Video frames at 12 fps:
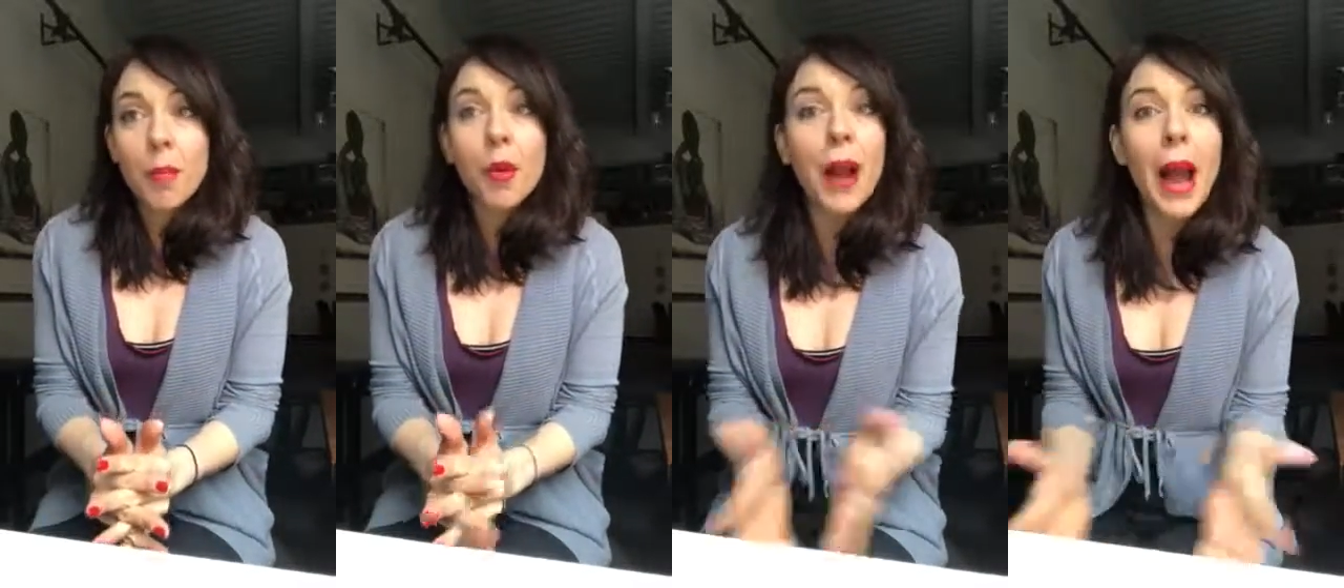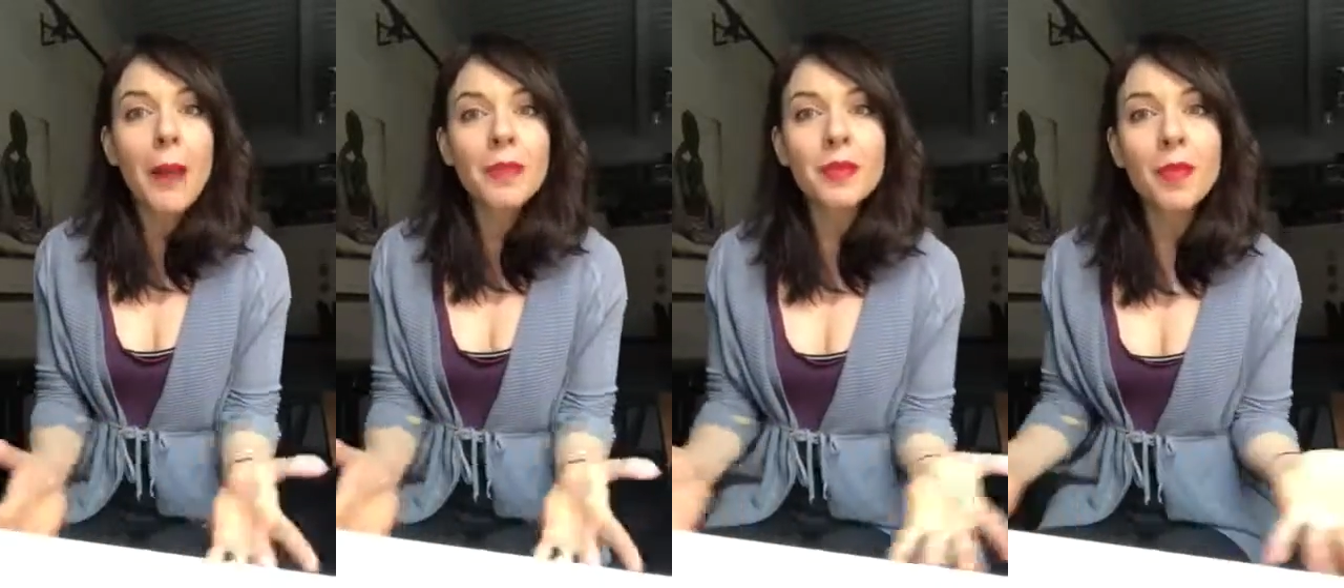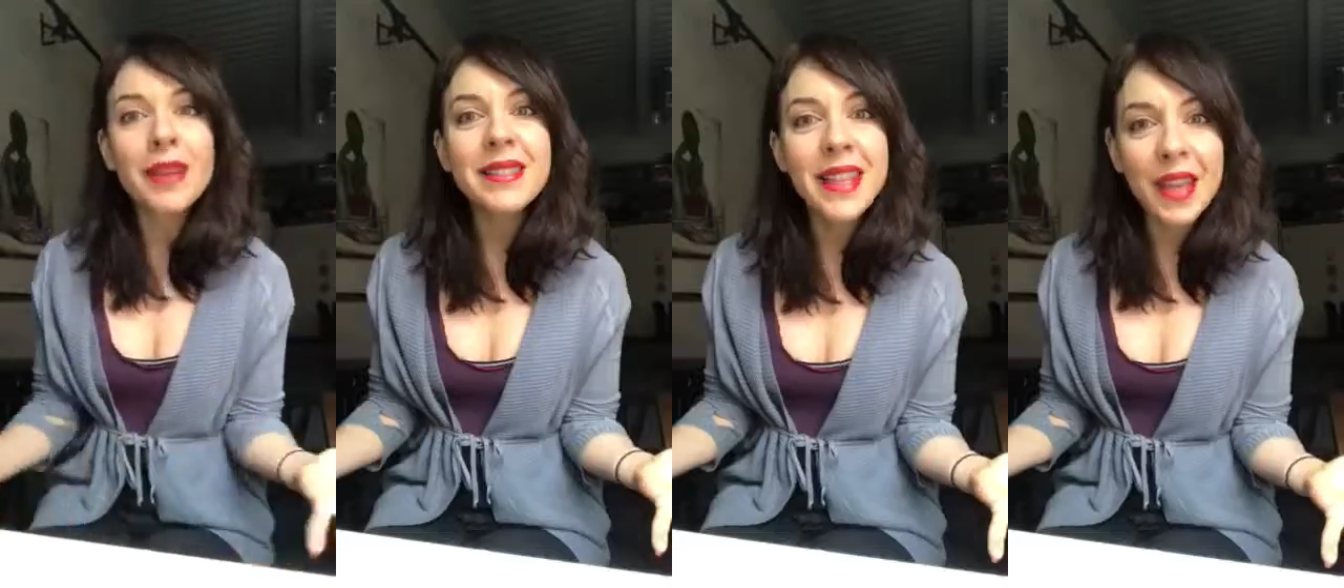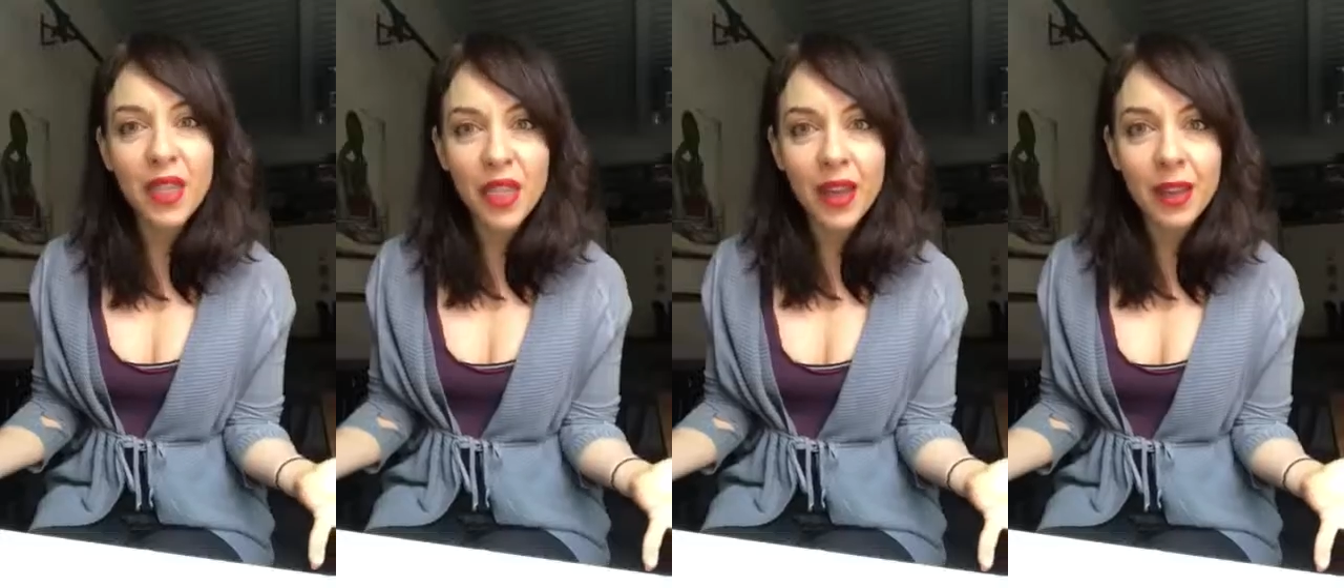perhaps
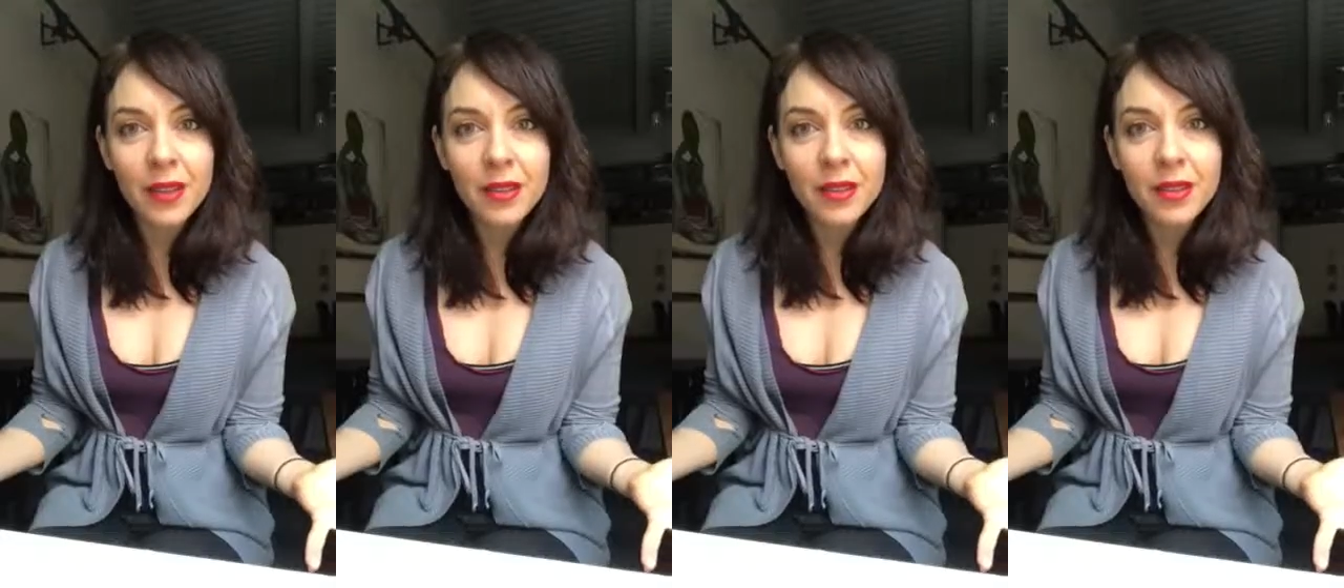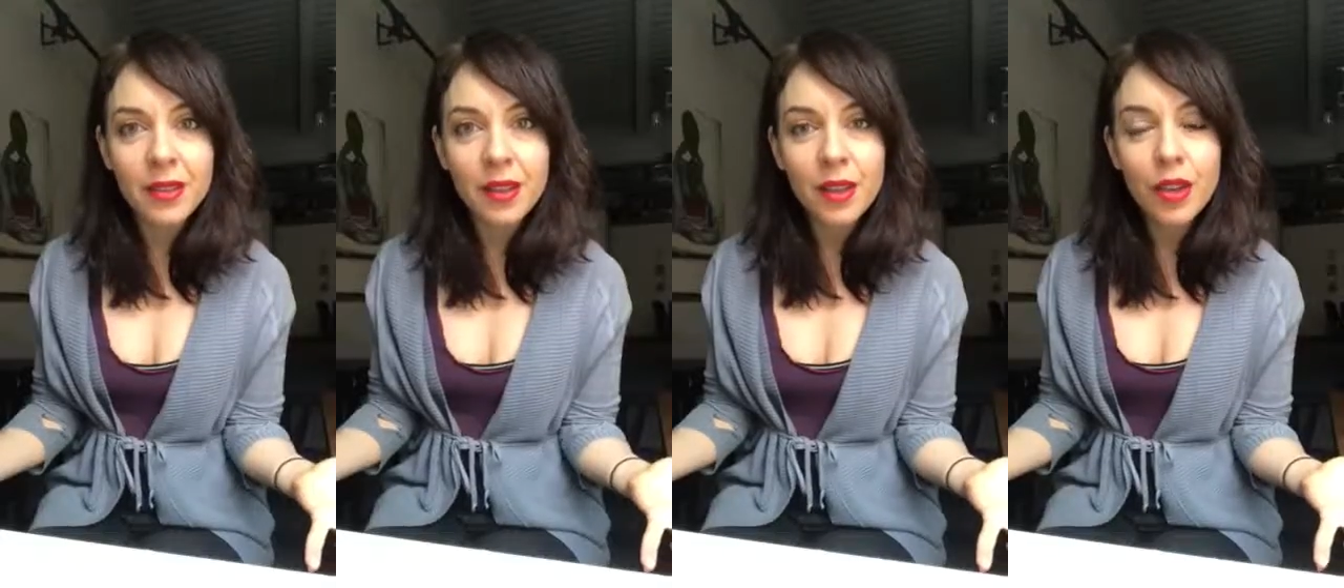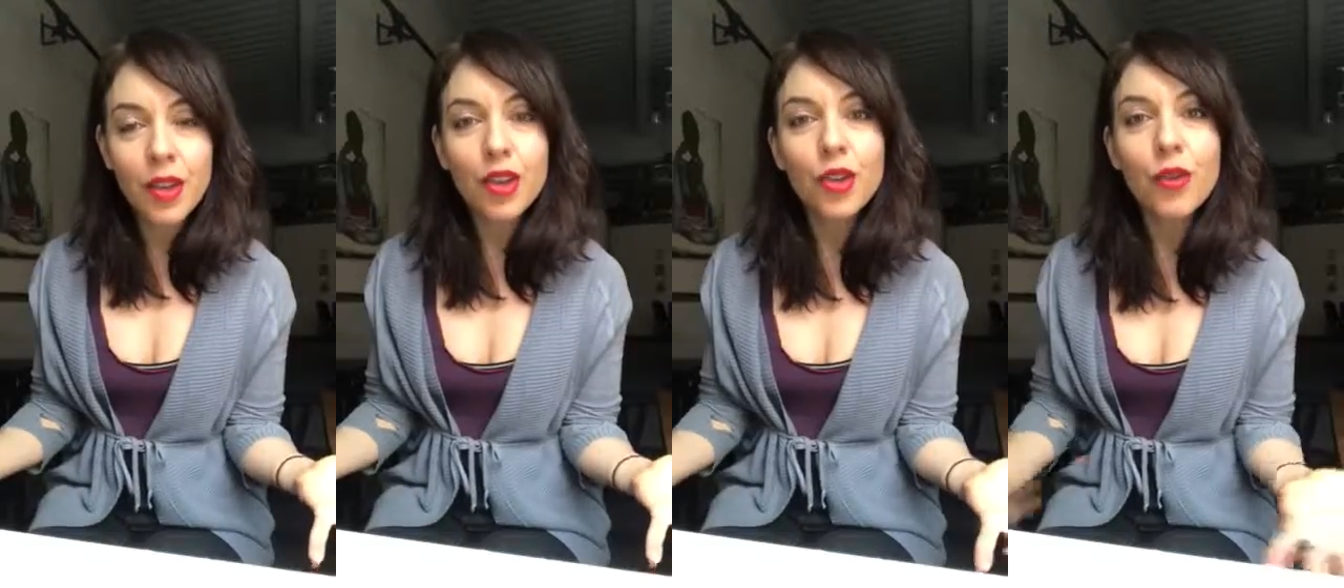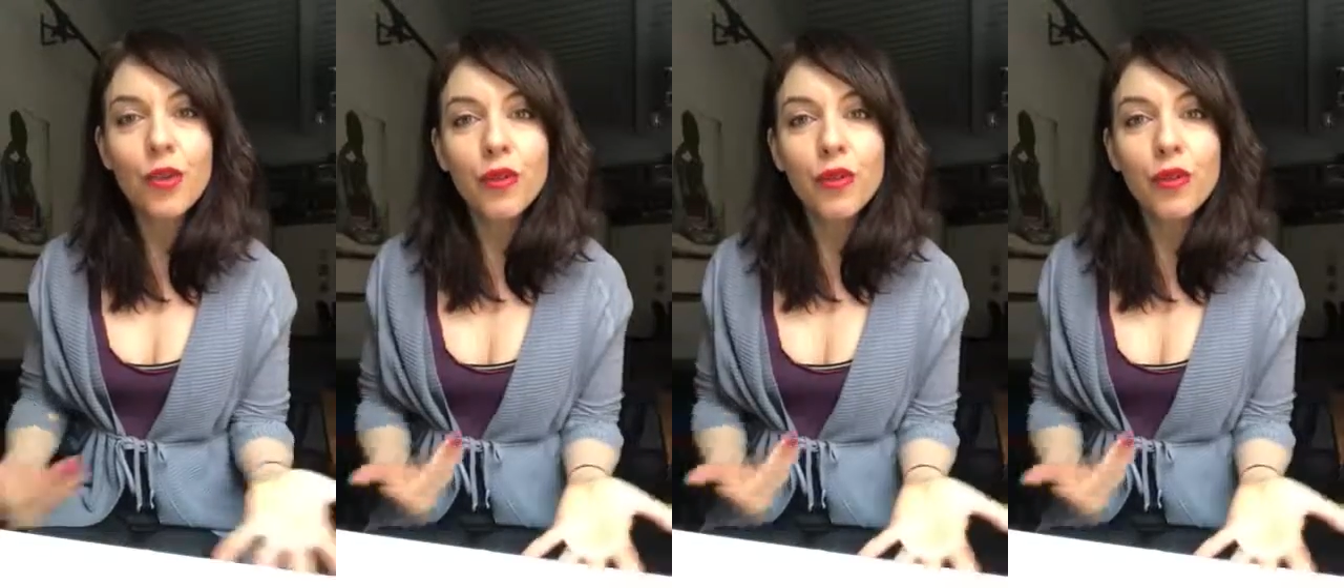mundane things, you